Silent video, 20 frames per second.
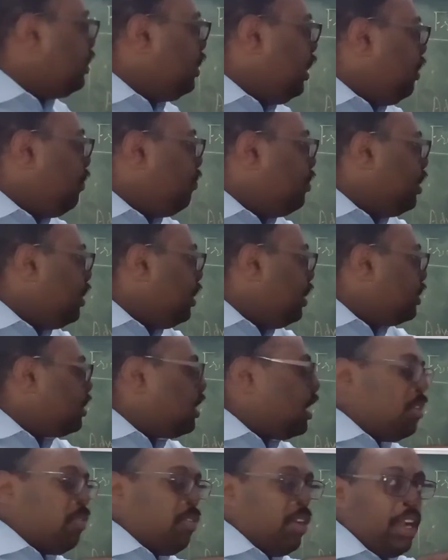seen for the
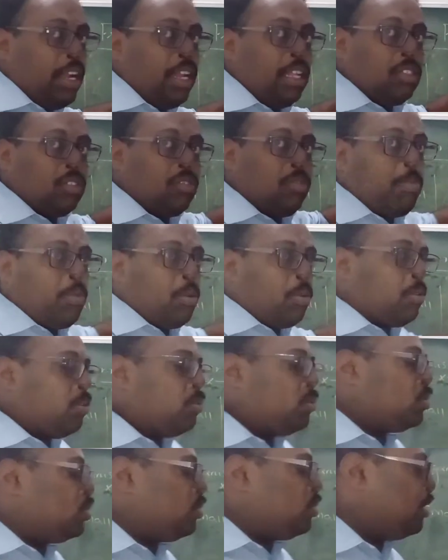disadvantage of
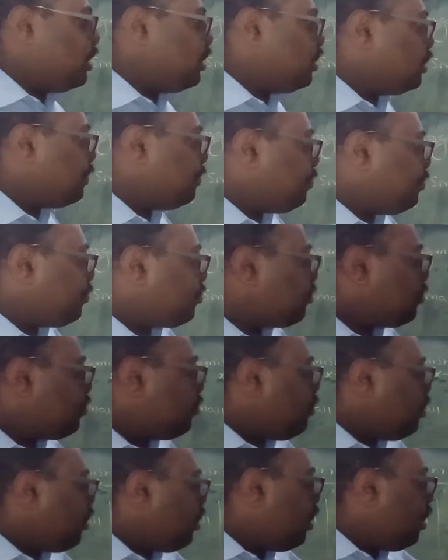protozoans,
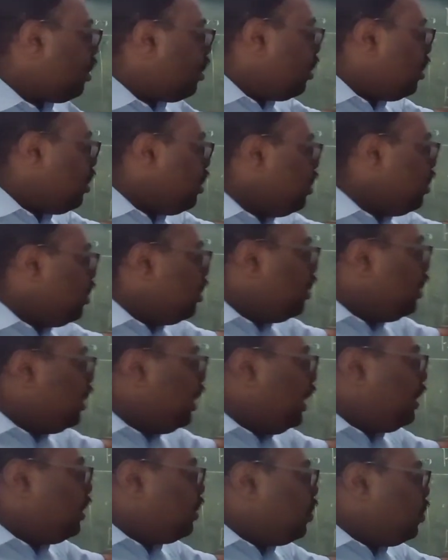
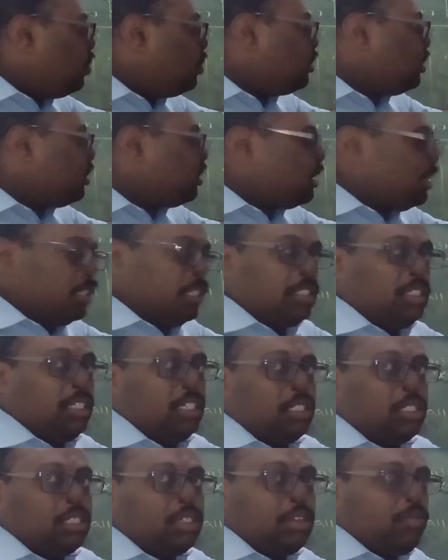it causes
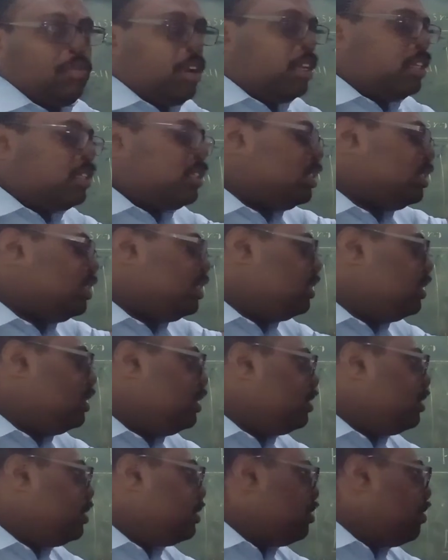disease. One such
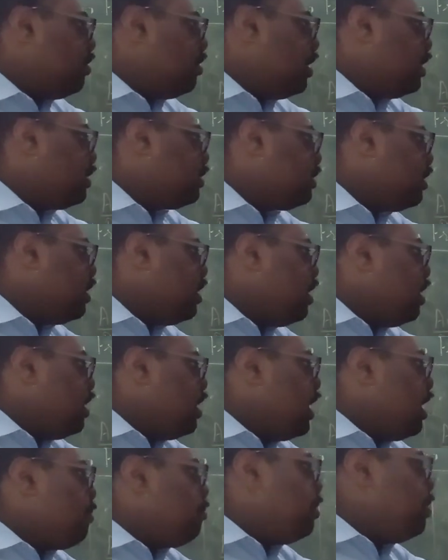disease is known as
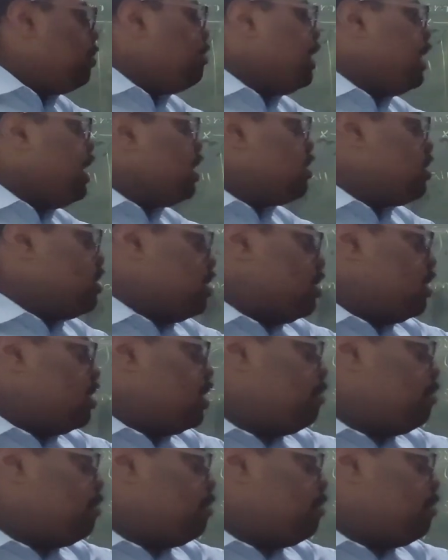amoebiasis.